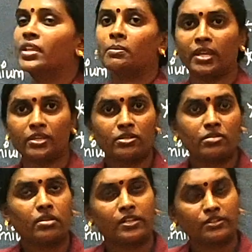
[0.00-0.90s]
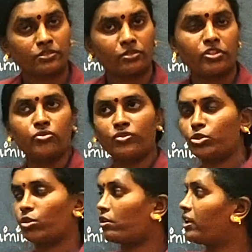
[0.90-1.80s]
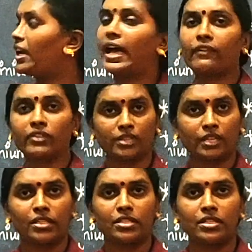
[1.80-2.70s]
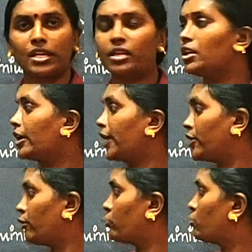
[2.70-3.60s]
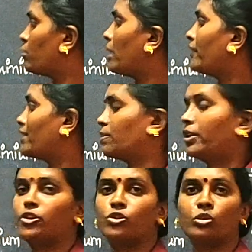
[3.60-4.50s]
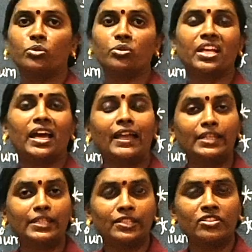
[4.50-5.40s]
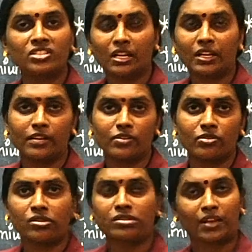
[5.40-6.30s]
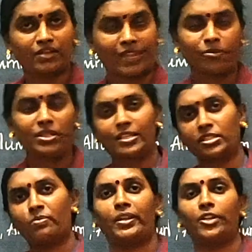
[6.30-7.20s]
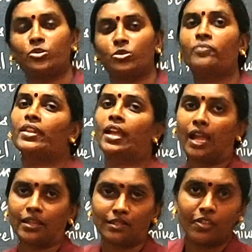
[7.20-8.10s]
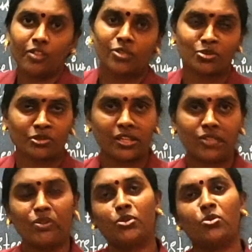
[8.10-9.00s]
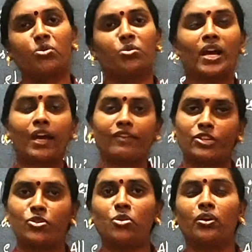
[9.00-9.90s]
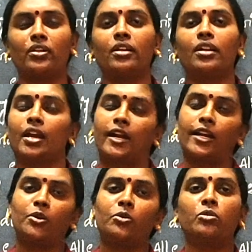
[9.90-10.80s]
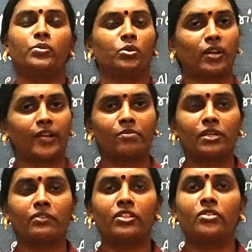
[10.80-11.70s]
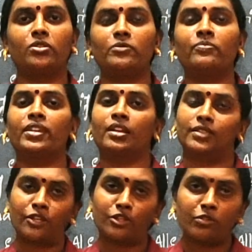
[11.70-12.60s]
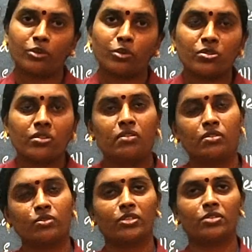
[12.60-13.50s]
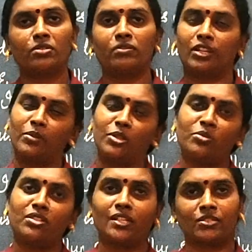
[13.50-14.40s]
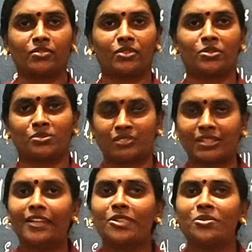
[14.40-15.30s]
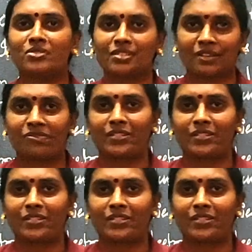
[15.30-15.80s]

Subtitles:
major industries which all we have in the India, and also today I have explained you about the iron and steel industries I have been explaining you. I think today's video you have enjoyed, and I hope you like my video. Thank you for watching this video. We'll meet you in the next video. Thank you. Stay